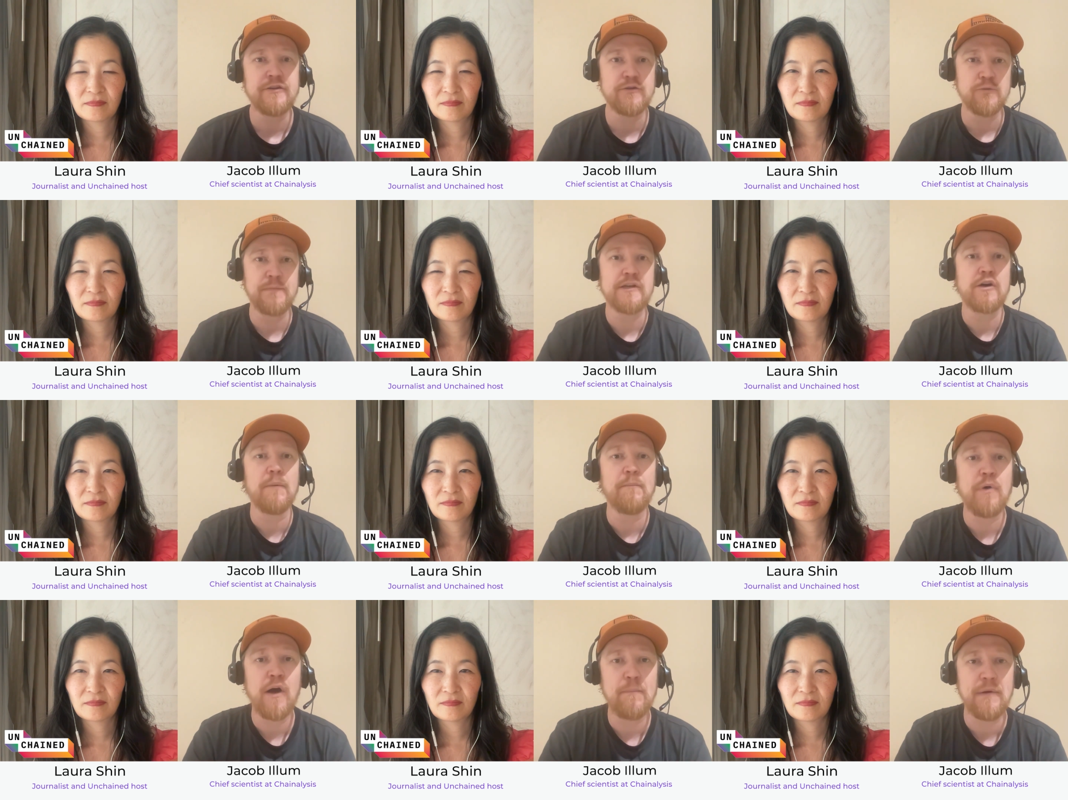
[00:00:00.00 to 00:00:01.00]
Speaker 1: to become
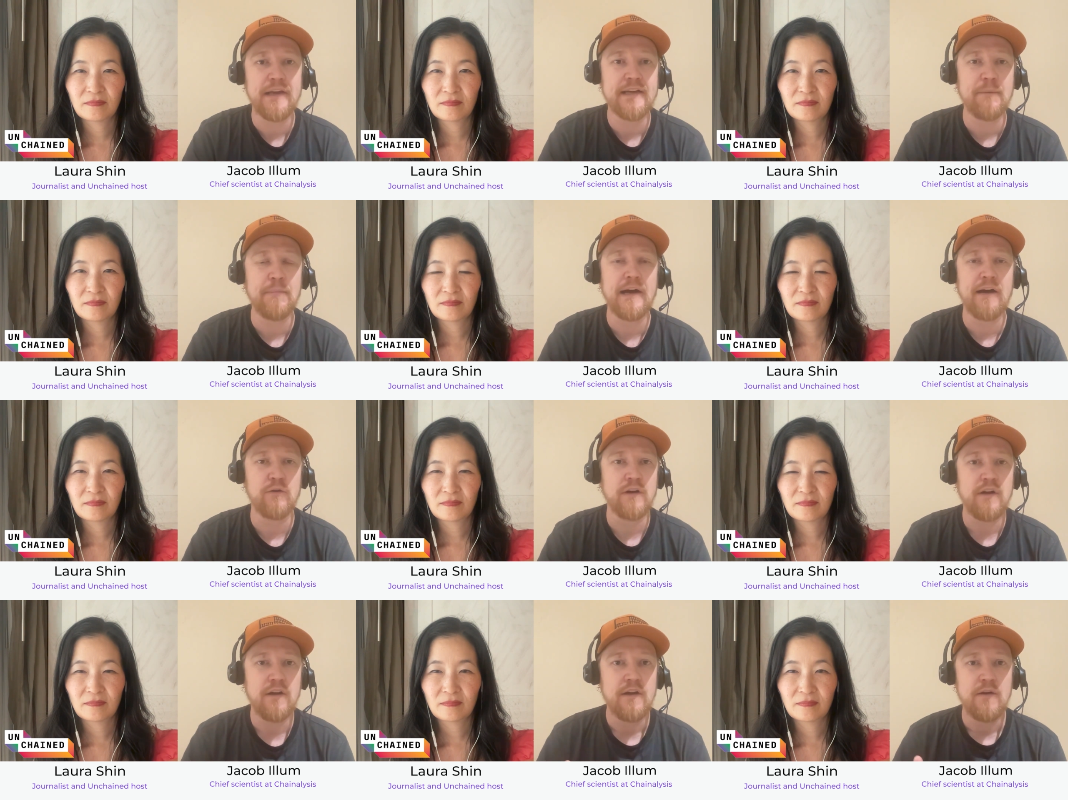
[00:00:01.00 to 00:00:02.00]
public about,
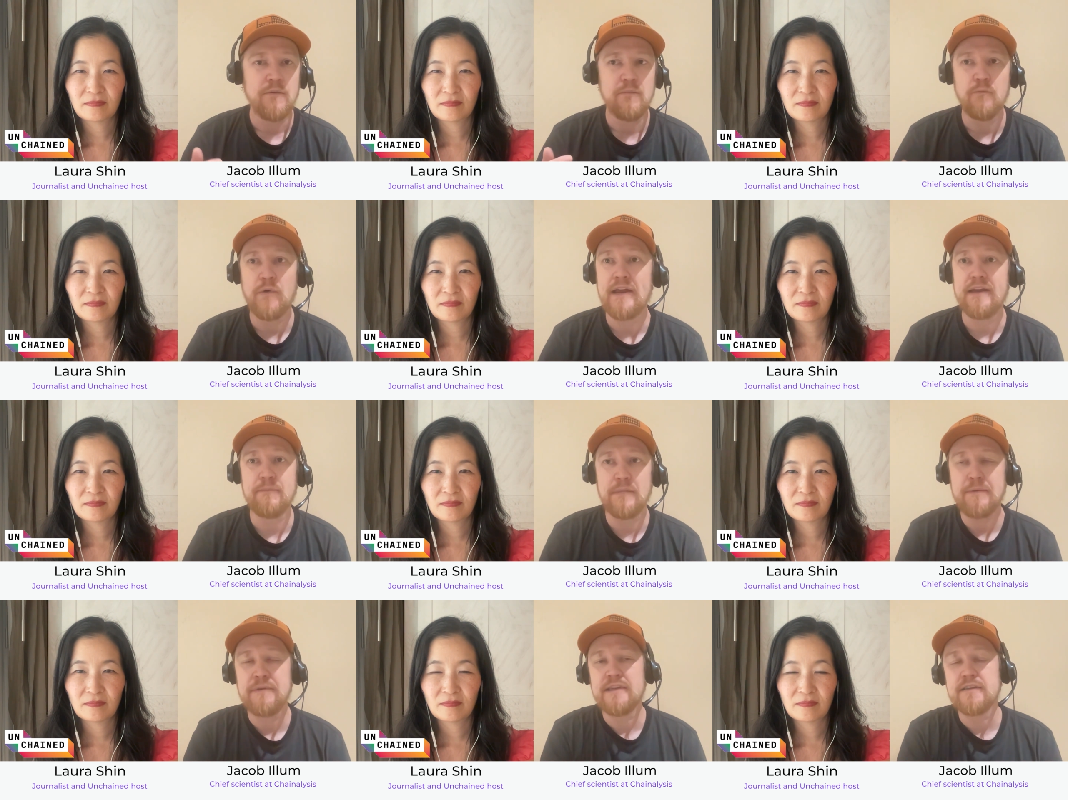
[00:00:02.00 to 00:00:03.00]
wait,
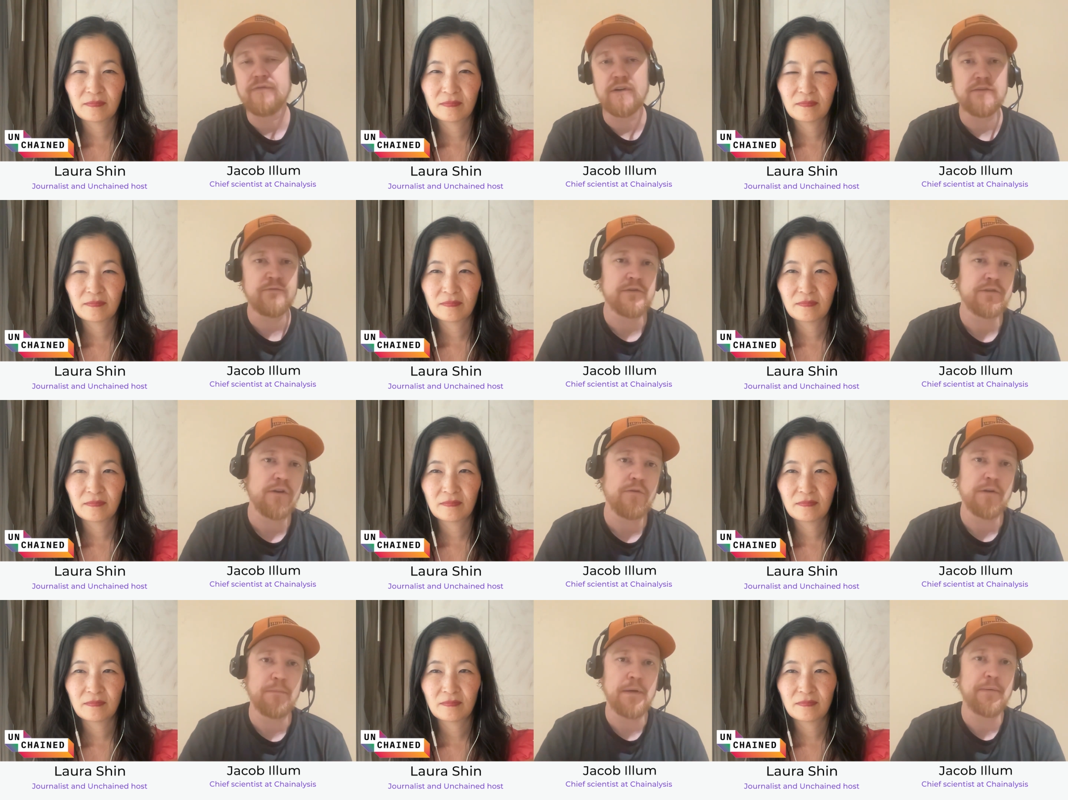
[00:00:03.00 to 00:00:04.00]
maybe these funds were
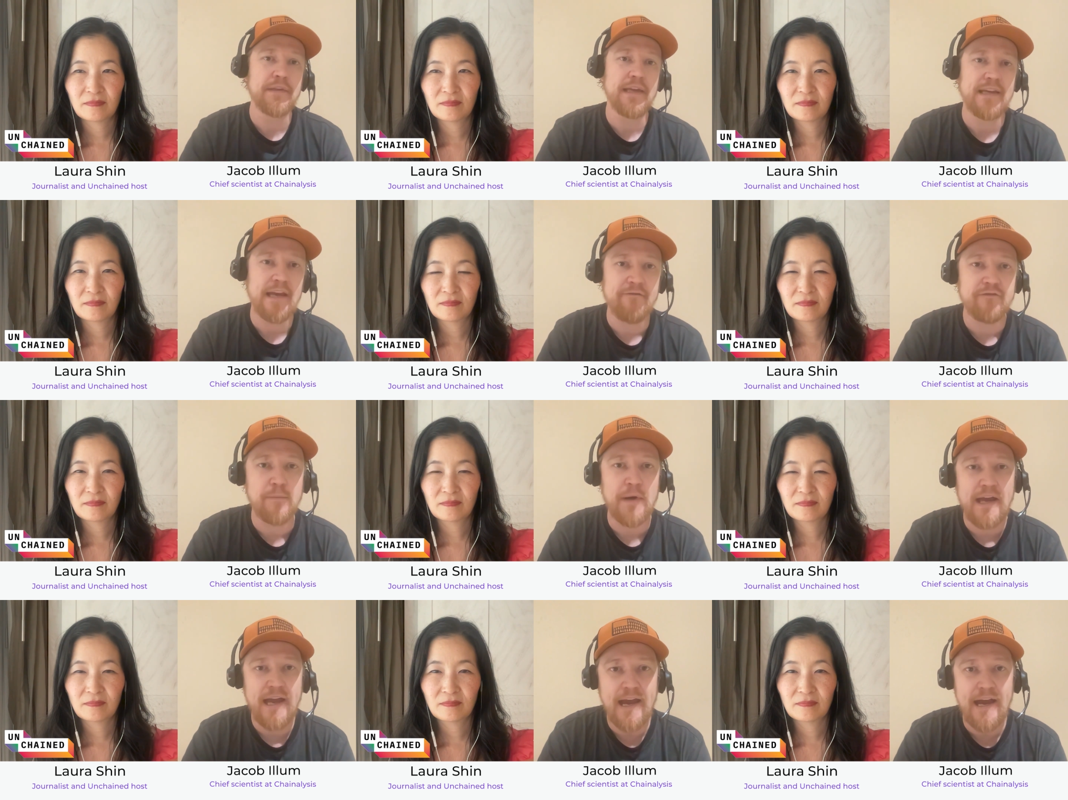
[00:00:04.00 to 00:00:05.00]
stolen, maybe they came from a
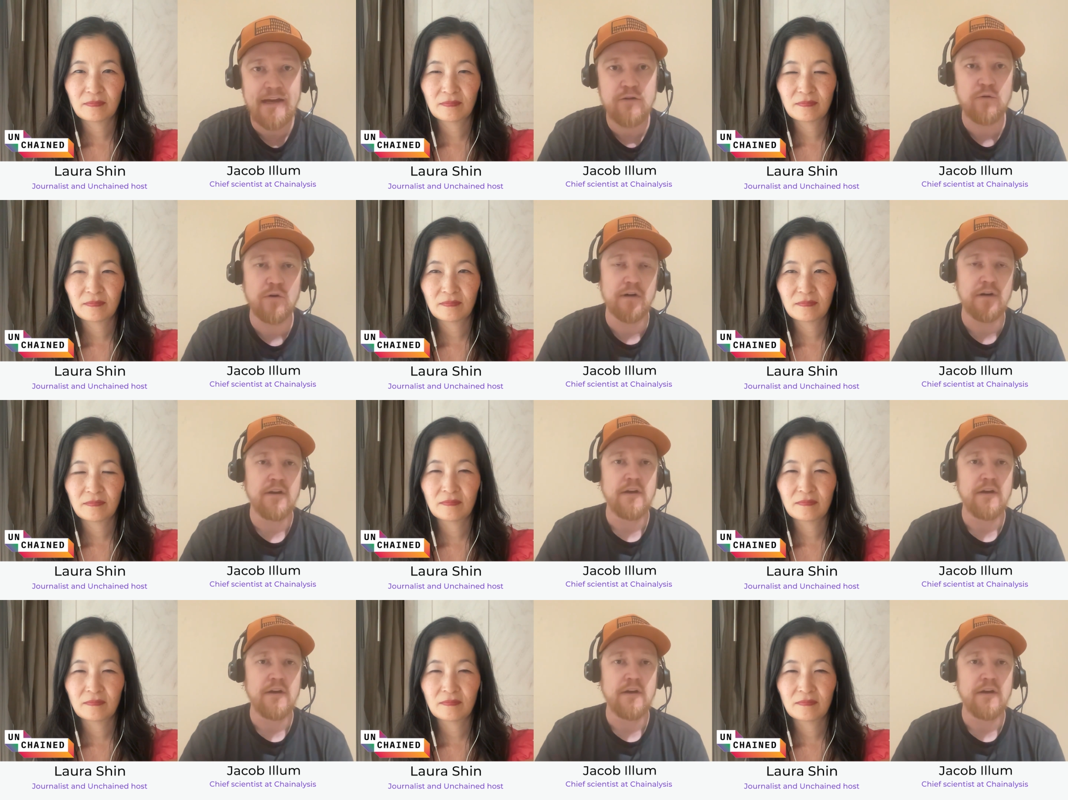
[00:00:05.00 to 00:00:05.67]
hack, or